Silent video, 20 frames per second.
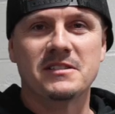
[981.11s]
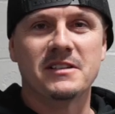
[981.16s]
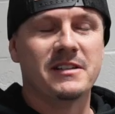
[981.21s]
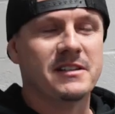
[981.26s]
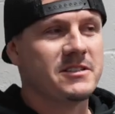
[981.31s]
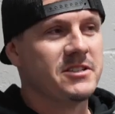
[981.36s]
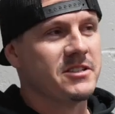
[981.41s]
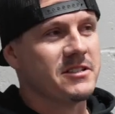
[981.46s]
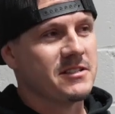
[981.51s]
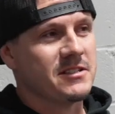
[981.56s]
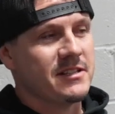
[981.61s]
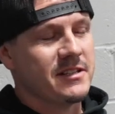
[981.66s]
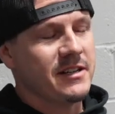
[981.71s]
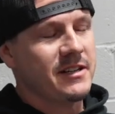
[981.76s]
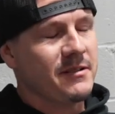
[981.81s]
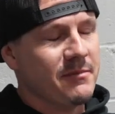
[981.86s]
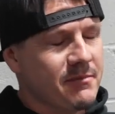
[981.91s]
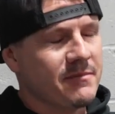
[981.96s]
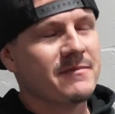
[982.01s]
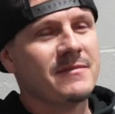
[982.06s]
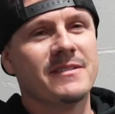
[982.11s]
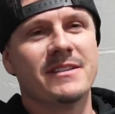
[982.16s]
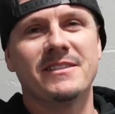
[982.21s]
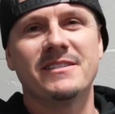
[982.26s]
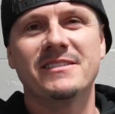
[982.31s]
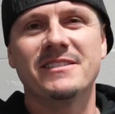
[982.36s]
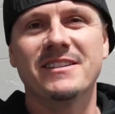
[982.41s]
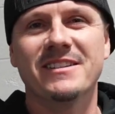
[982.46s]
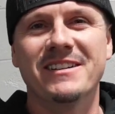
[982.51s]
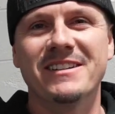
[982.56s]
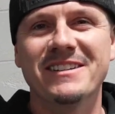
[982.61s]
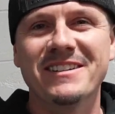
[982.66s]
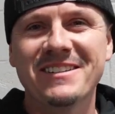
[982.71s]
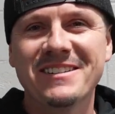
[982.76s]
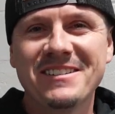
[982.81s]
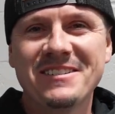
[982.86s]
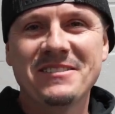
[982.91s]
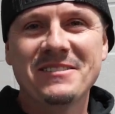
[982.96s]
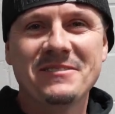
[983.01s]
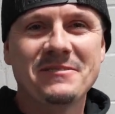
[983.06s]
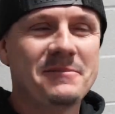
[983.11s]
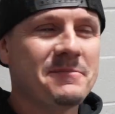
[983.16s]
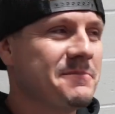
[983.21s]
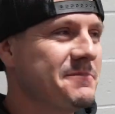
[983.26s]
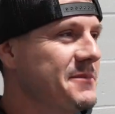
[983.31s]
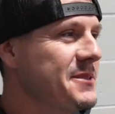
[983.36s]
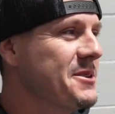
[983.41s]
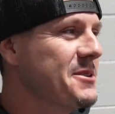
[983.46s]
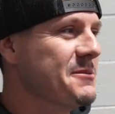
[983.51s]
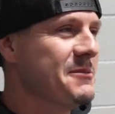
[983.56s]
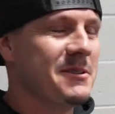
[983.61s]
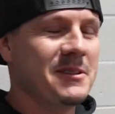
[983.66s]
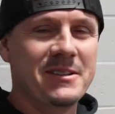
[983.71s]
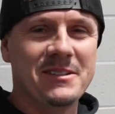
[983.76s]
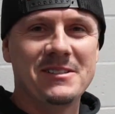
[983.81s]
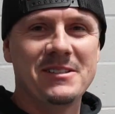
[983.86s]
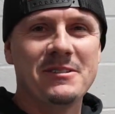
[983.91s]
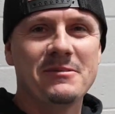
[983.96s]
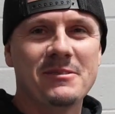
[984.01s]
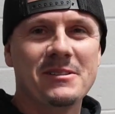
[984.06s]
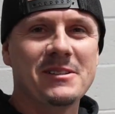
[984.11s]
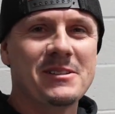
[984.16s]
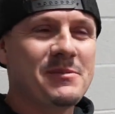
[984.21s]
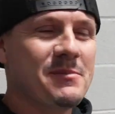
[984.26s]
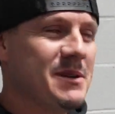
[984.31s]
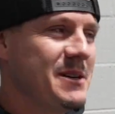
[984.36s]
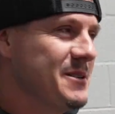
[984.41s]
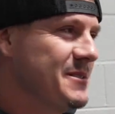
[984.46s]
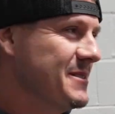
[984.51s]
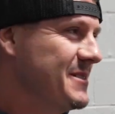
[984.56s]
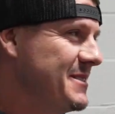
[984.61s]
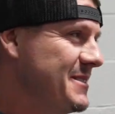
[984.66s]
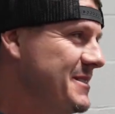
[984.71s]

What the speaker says: then it's just like, it's done. I don't really see what it's about.